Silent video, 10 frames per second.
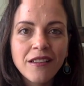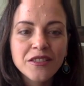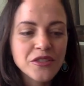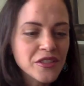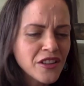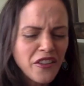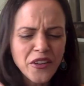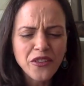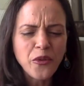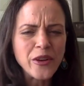To
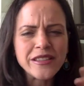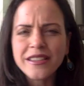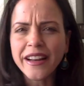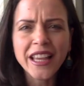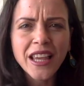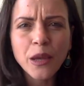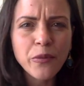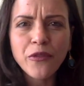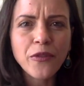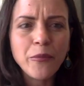discover the voices that keep
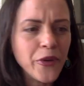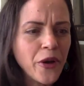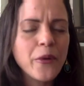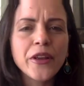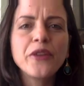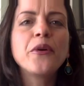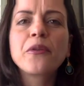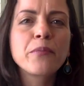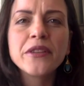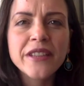you from knowing your
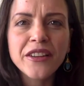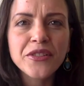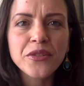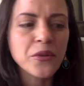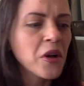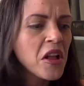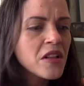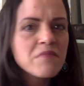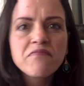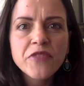potential,
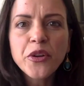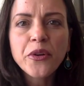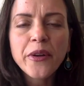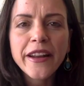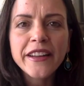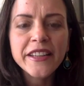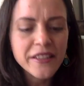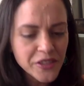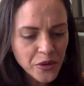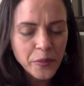your great
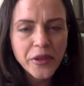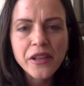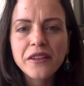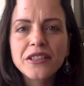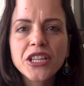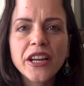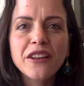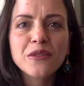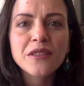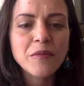ideas, your ability to
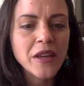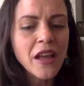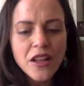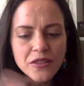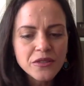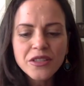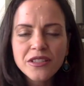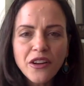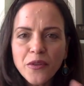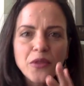channel something. To
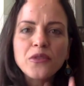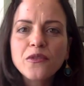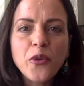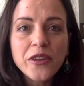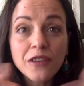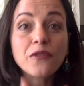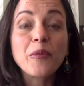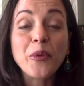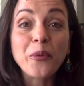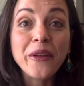discover those voices
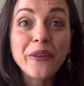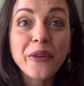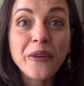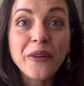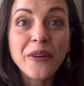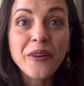from the real you